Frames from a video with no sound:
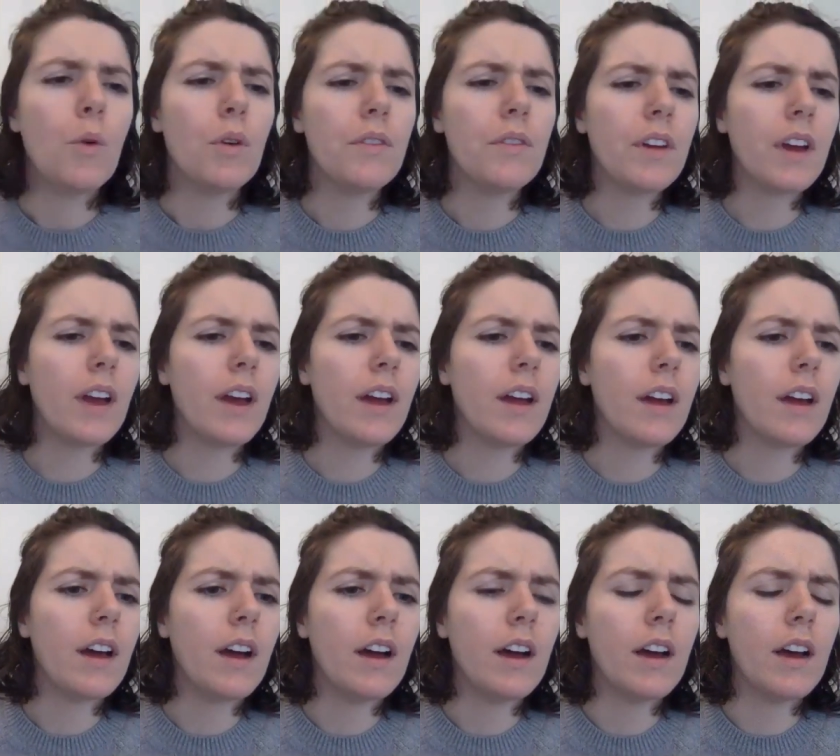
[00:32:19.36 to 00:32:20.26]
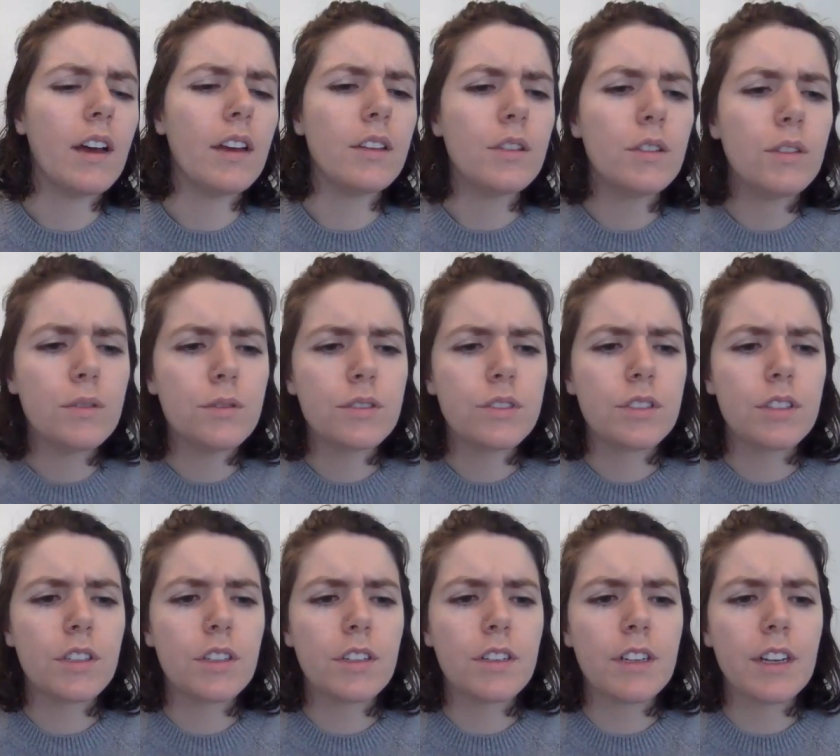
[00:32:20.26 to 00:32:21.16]
We've got a
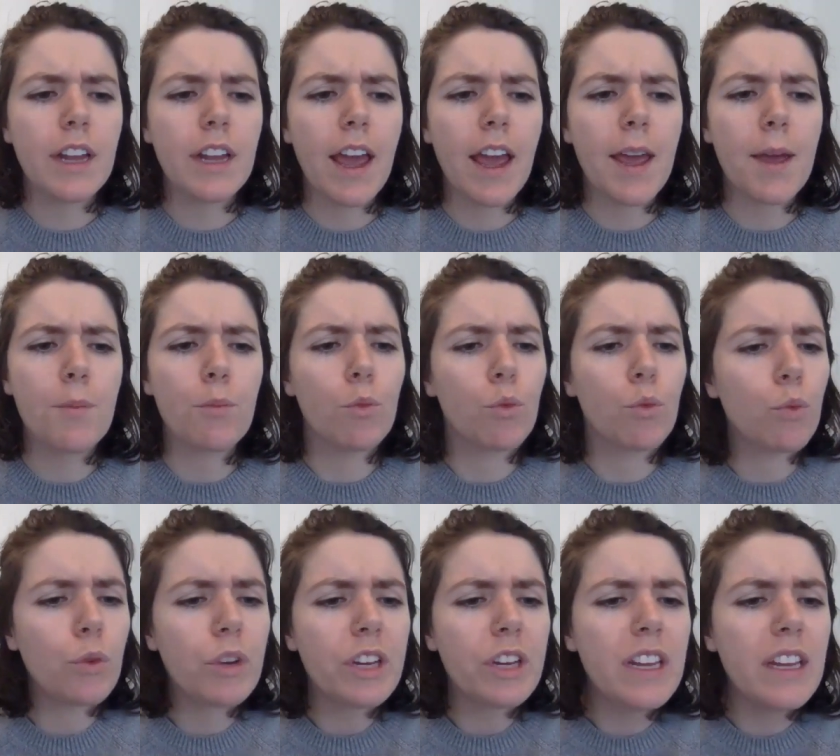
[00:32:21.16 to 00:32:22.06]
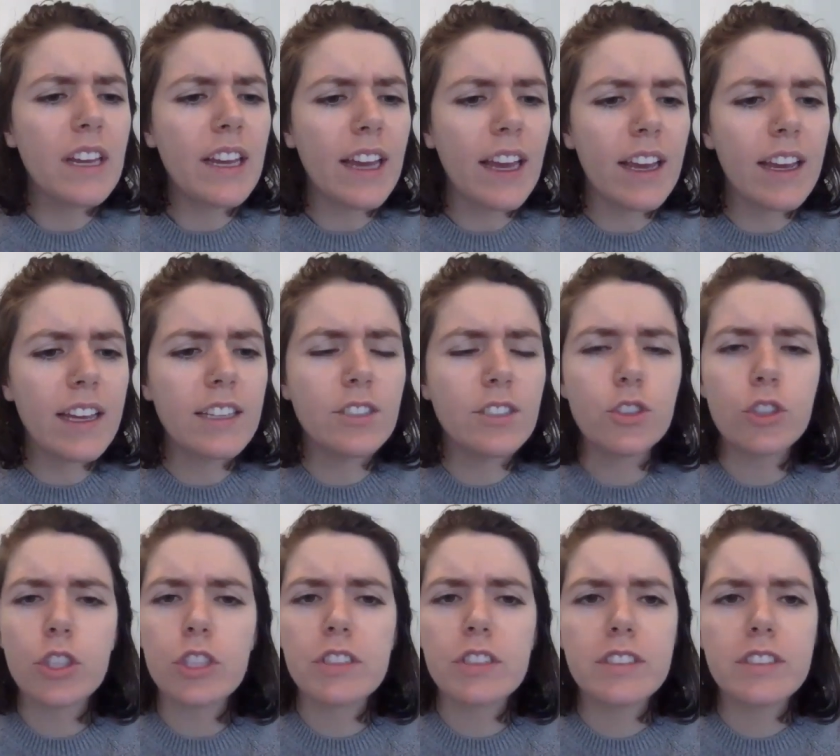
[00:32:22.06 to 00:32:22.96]
username
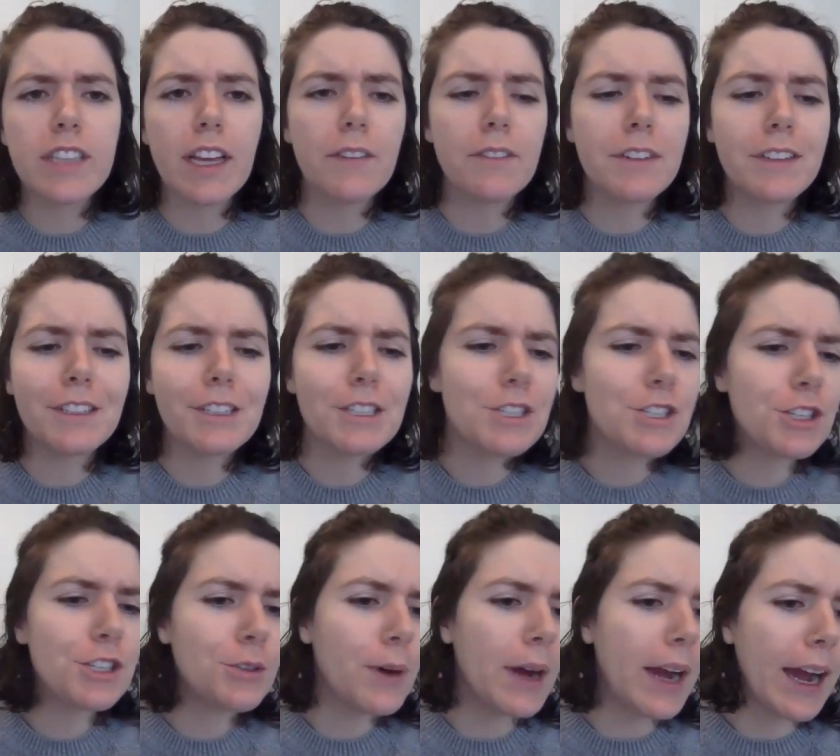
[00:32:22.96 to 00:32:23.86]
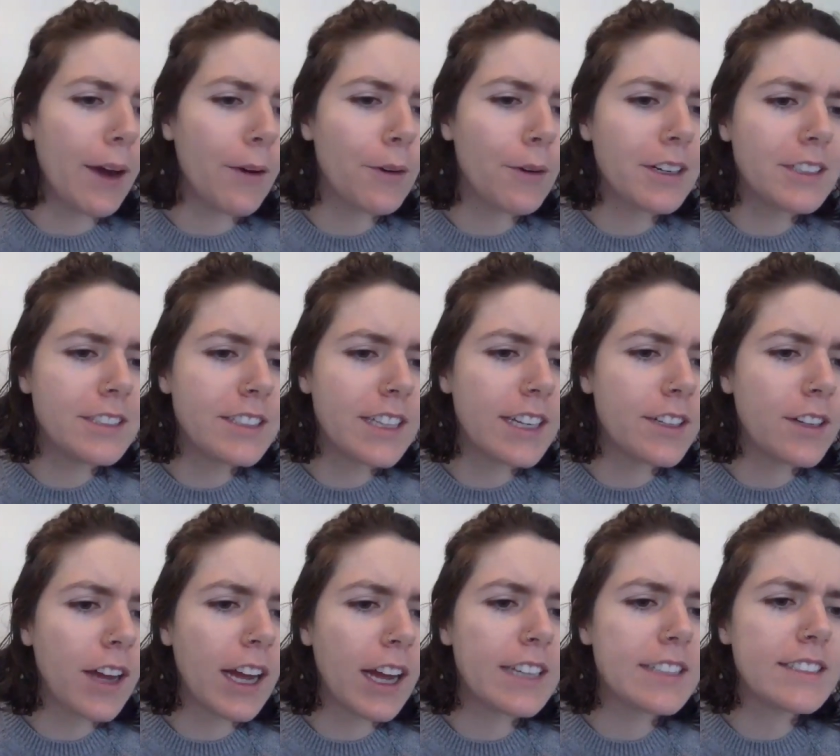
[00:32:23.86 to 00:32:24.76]
rehinged72hours. I
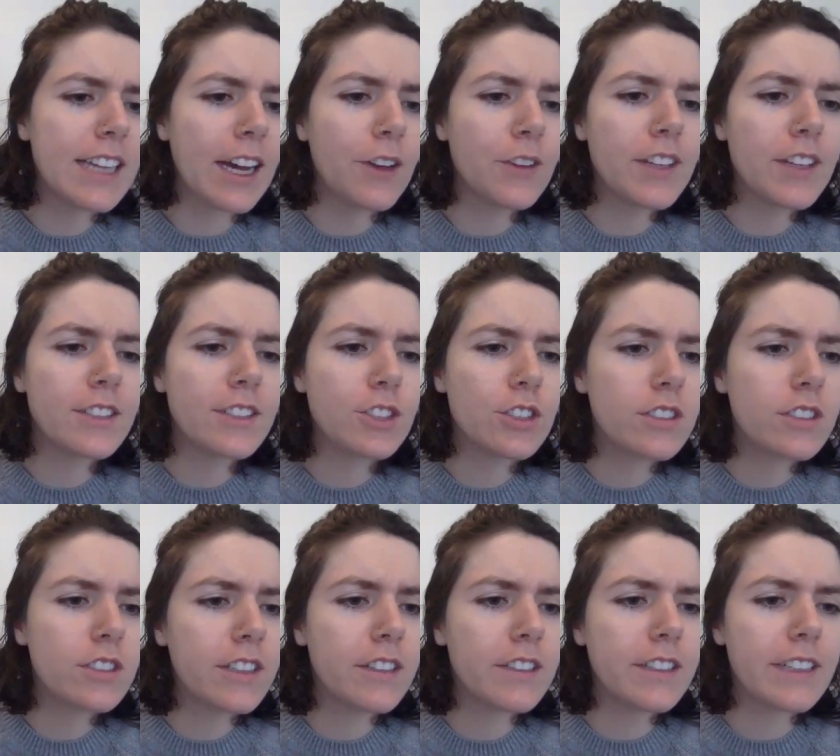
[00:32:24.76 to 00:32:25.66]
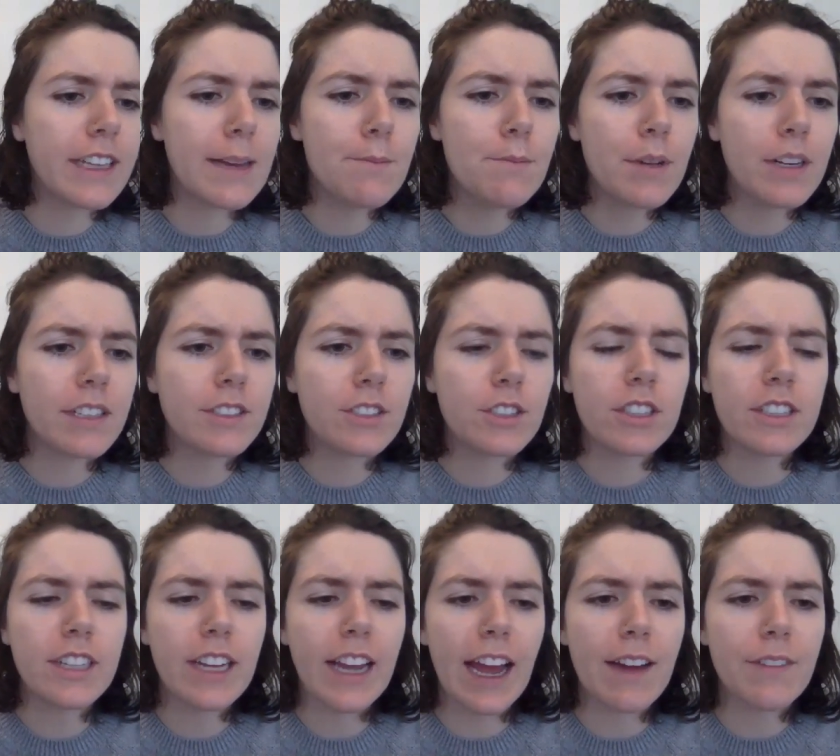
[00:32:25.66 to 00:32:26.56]
doubt that's your legal name, but it's
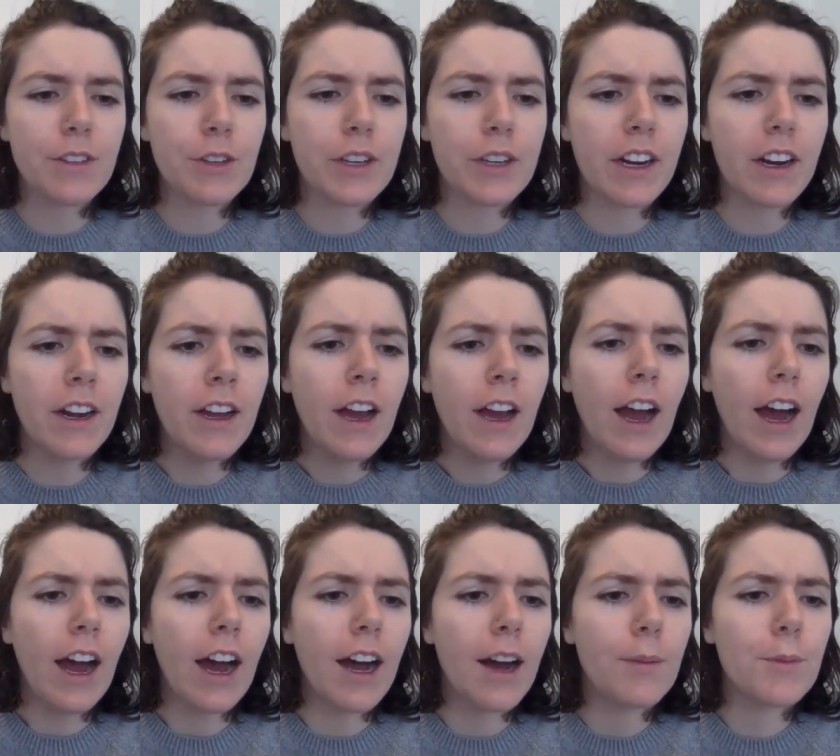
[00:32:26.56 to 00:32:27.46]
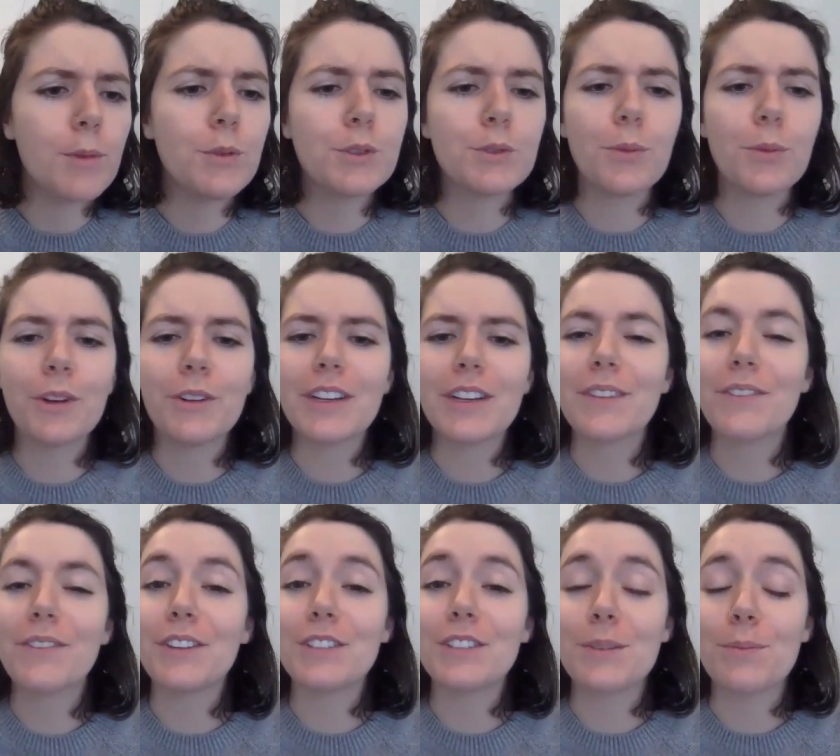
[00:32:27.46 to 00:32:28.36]
good to have you here. Who's wondering
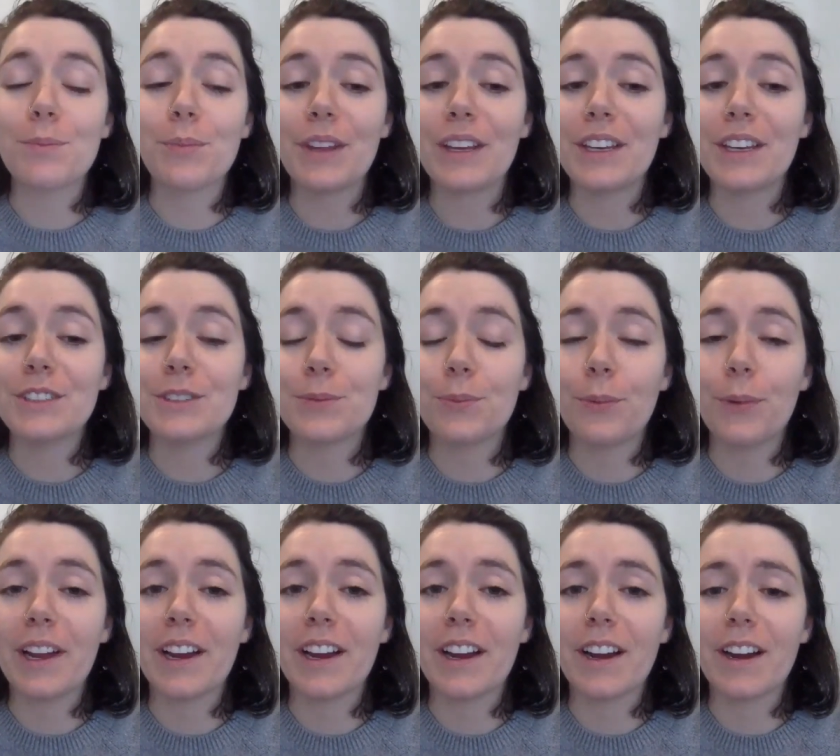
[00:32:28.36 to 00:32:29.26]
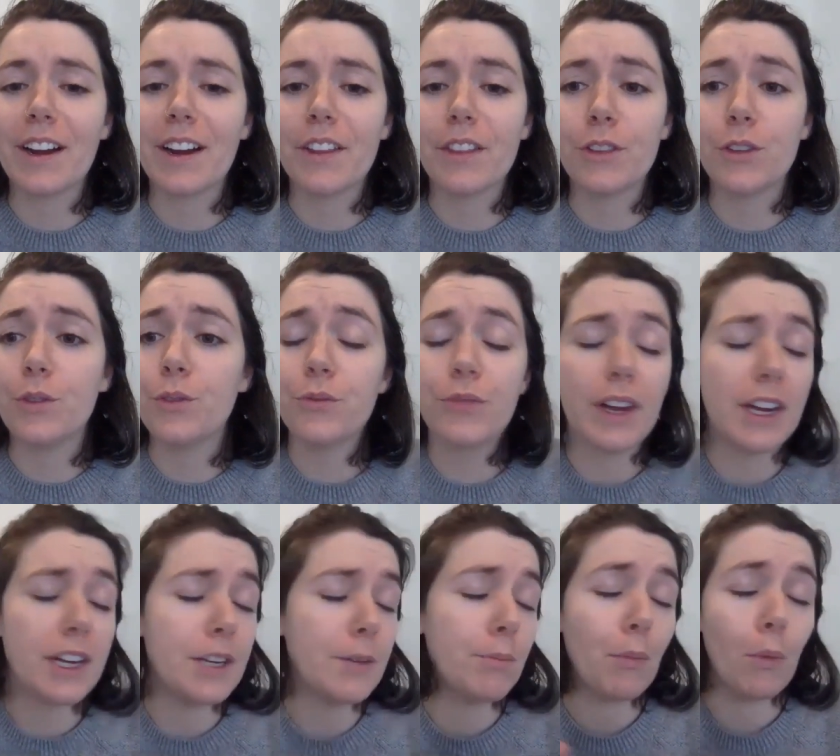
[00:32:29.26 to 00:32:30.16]
if there's a place where you
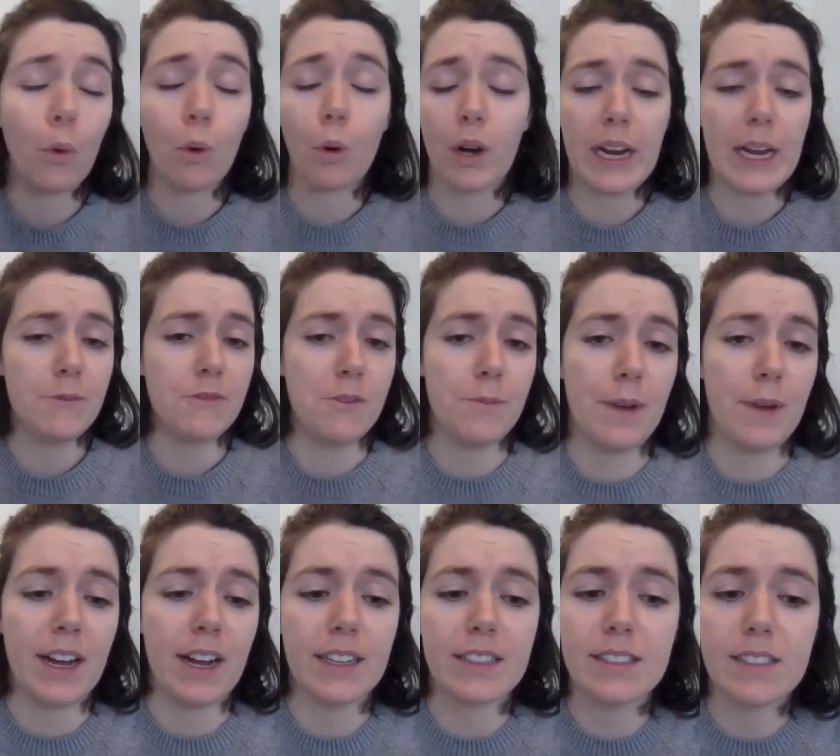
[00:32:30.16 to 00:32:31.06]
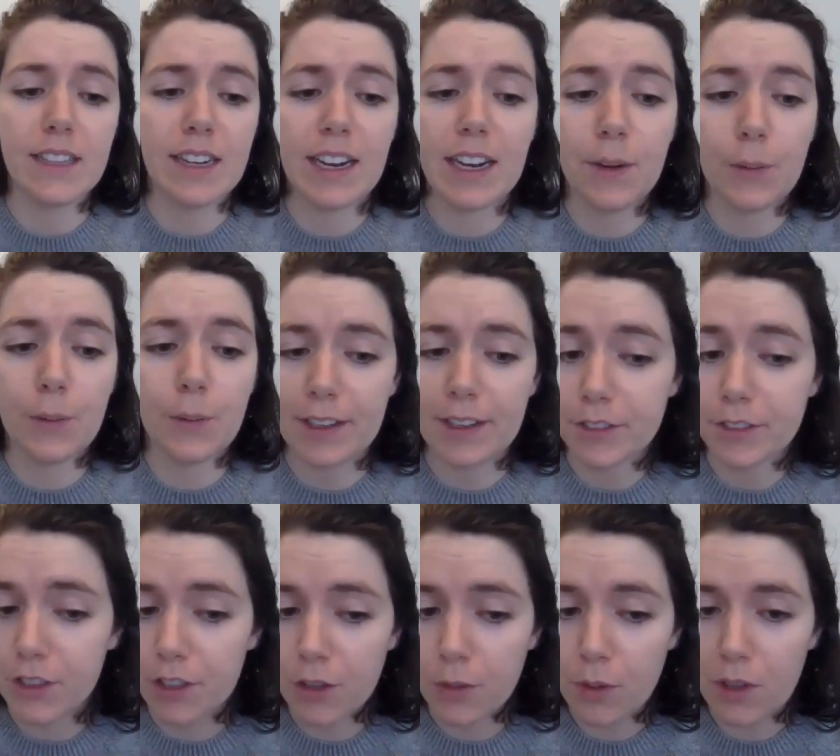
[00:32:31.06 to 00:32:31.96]
find more amphipods than anywhere
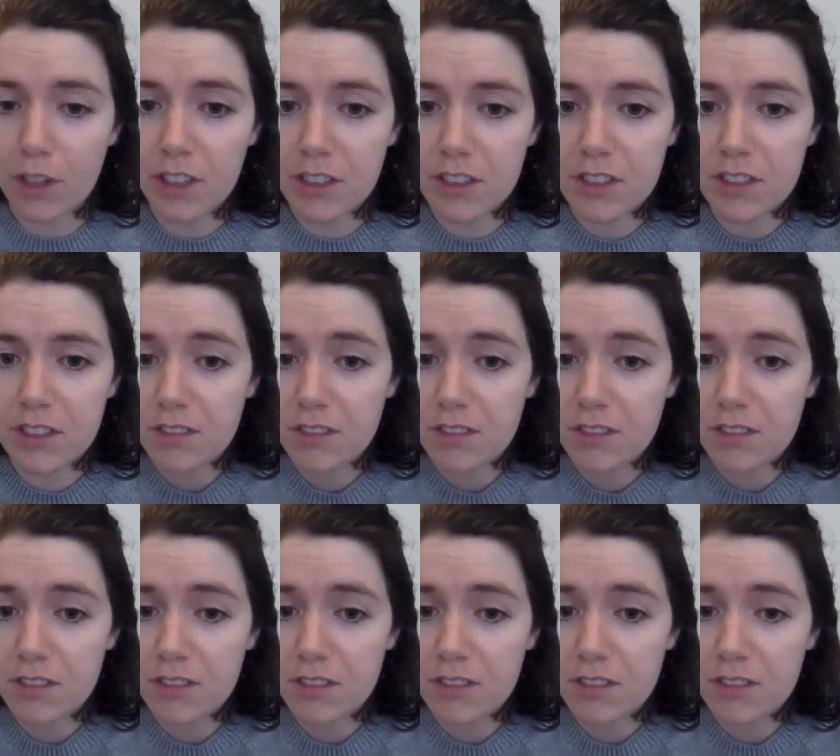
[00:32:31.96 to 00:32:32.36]
else in the world?